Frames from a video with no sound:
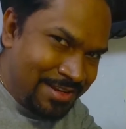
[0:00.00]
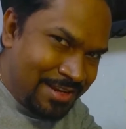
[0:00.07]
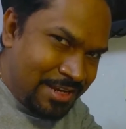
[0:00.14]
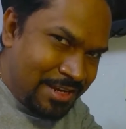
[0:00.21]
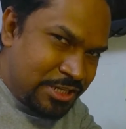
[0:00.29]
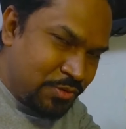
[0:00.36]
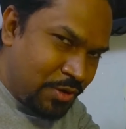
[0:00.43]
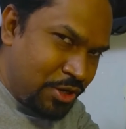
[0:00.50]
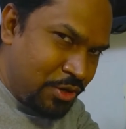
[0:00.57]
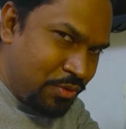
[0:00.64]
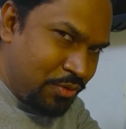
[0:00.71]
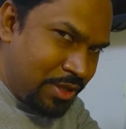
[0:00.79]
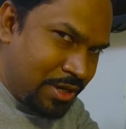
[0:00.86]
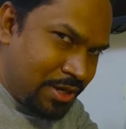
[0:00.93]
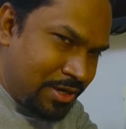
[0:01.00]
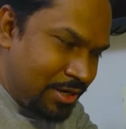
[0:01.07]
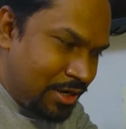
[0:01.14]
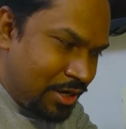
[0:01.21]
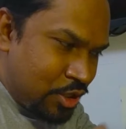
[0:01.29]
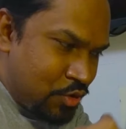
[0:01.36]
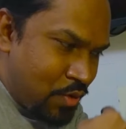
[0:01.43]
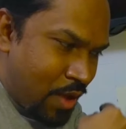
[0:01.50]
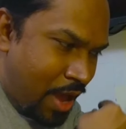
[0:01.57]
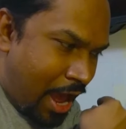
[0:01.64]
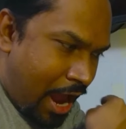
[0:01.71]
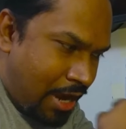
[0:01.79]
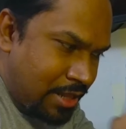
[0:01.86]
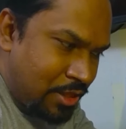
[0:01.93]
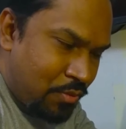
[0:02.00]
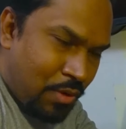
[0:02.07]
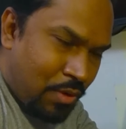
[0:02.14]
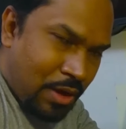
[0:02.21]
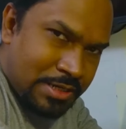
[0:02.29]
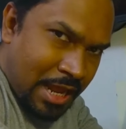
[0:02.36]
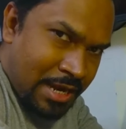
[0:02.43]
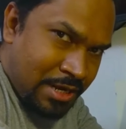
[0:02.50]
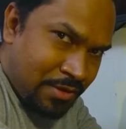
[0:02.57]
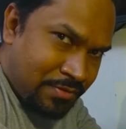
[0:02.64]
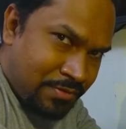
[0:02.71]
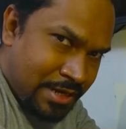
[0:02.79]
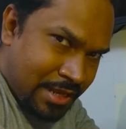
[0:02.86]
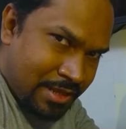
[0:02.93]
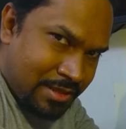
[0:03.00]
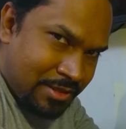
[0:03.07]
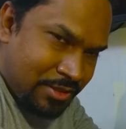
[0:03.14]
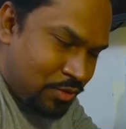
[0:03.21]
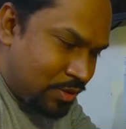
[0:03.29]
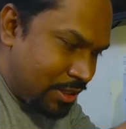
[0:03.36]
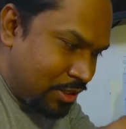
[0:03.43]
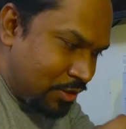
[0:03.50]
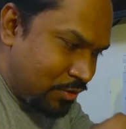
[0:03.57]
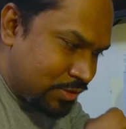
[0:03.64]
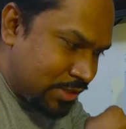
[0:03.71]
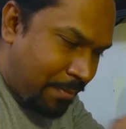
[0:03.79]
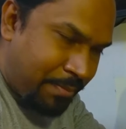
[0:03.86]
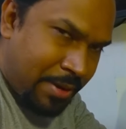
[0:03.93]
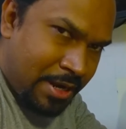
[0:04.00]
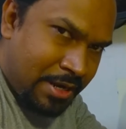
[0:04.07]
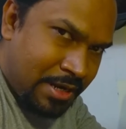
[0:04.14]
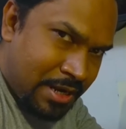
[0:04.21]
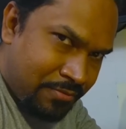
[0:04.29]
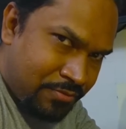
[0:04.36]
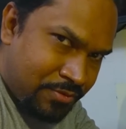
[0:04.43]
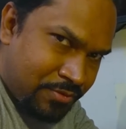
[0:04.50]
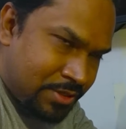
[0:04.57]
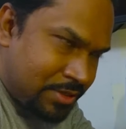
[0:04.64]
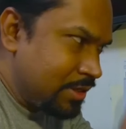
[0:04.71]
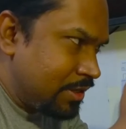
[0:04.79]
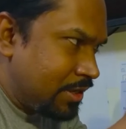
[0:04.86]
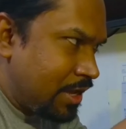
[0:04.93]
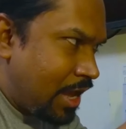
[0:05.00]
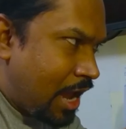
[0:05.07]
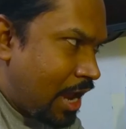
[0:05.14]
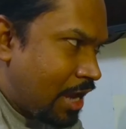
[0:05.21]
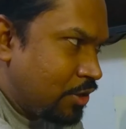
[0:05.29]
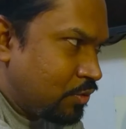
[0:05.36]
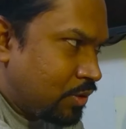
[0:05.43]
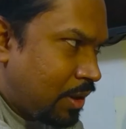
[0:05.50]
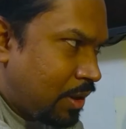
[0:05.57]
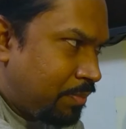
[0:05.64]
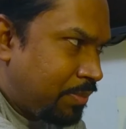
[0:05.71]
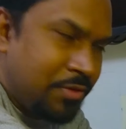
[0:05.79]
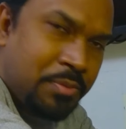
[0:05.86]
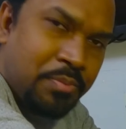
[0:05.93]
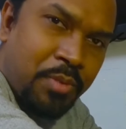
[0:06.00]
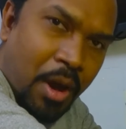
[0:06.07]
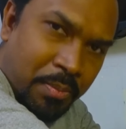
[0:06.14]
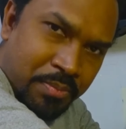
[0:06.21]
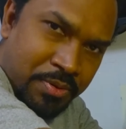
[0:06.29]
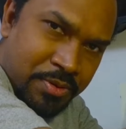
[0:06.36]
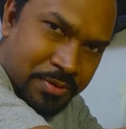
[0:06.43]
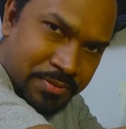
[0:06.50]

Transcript: So what do you do here? You add in the one end of the deck. You either use append left and you couple with pop.